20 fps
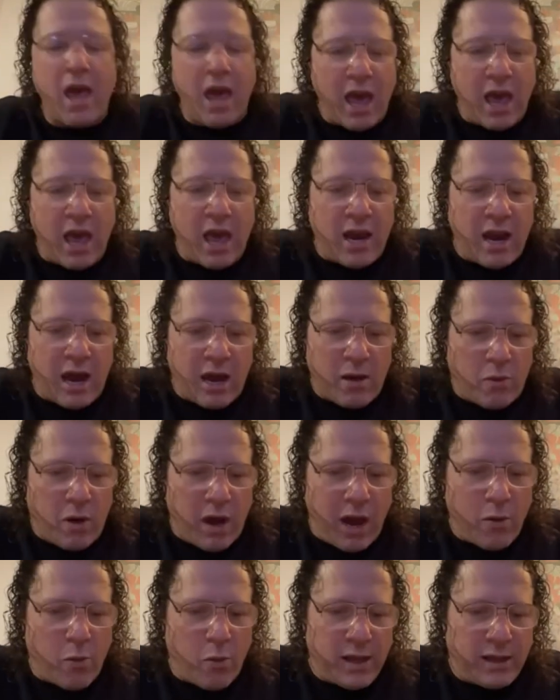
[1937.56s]
And
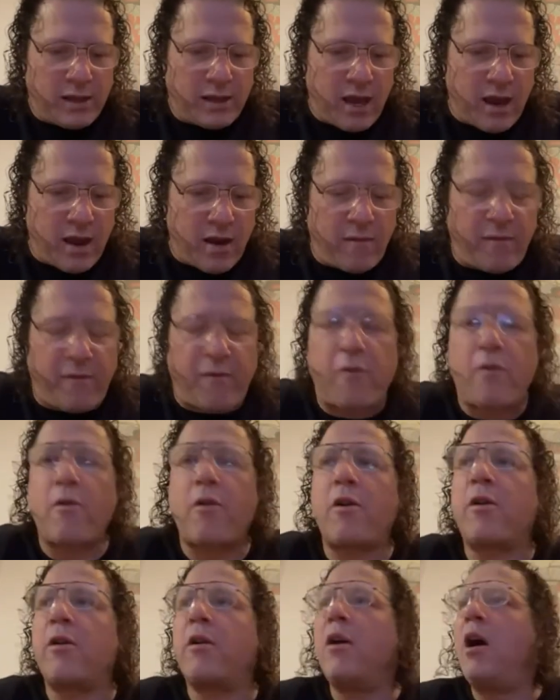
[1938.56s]
I went there
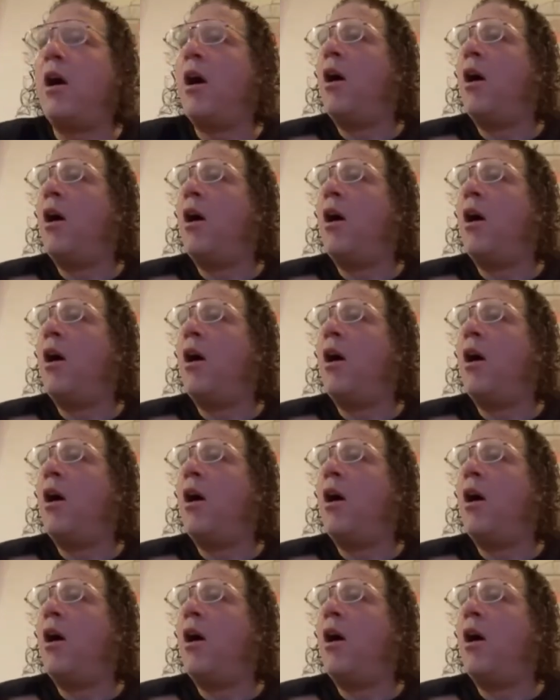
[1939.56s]
for